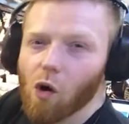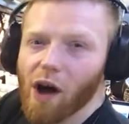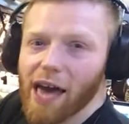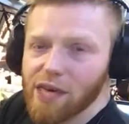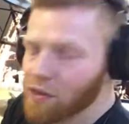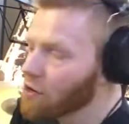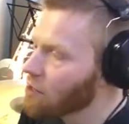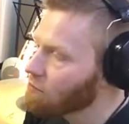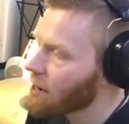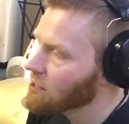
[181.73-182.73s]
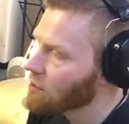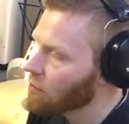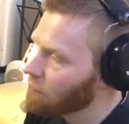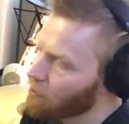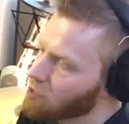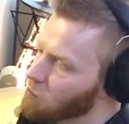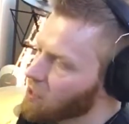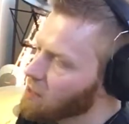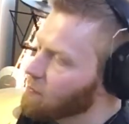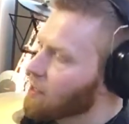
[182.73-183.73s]
or 8th note rest on the first
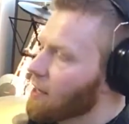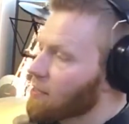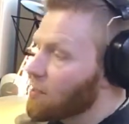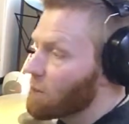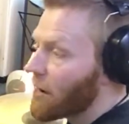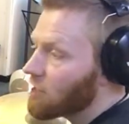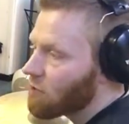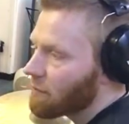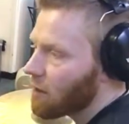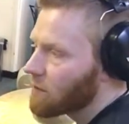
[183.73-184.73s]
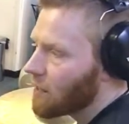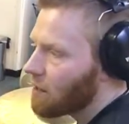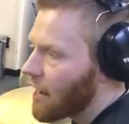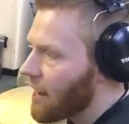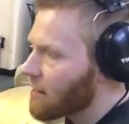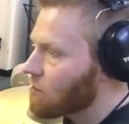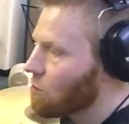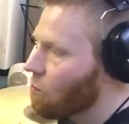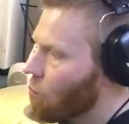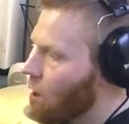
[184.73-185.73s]
beat, then the bass drum comes in on and.
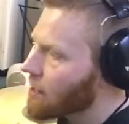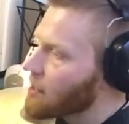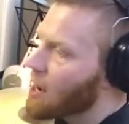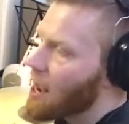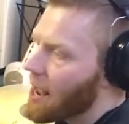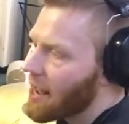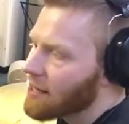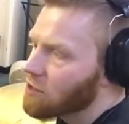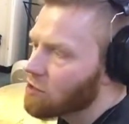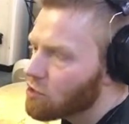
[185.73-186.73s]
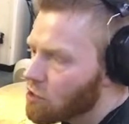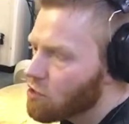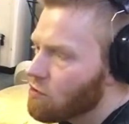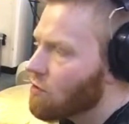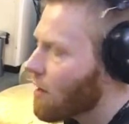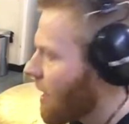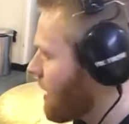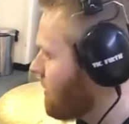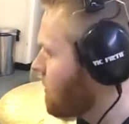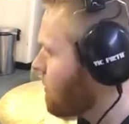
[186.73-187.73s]
1 and 2 and
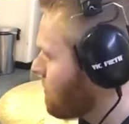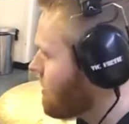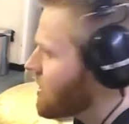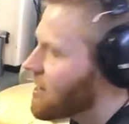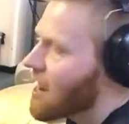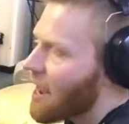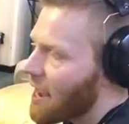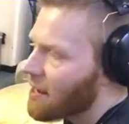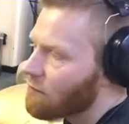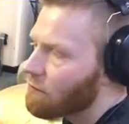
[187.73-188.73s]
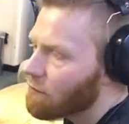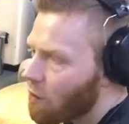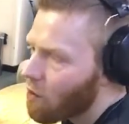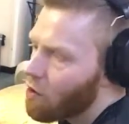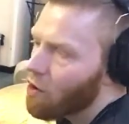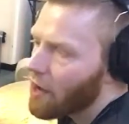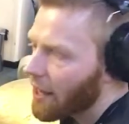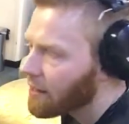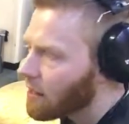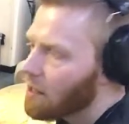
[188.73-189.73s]
3
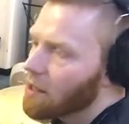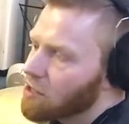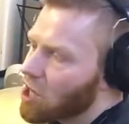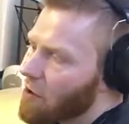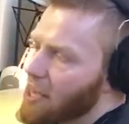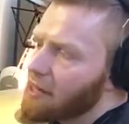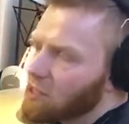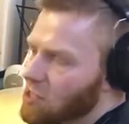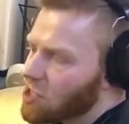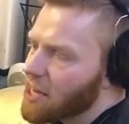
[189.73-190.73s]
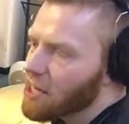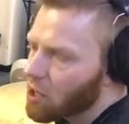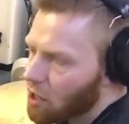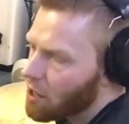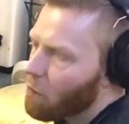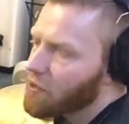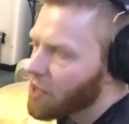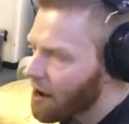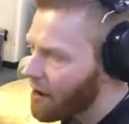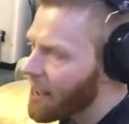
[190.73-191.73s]
and 4. So in sync with
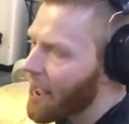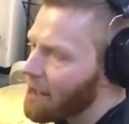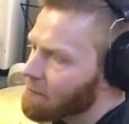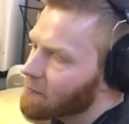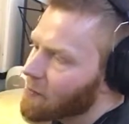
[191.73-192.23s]
the hi-hat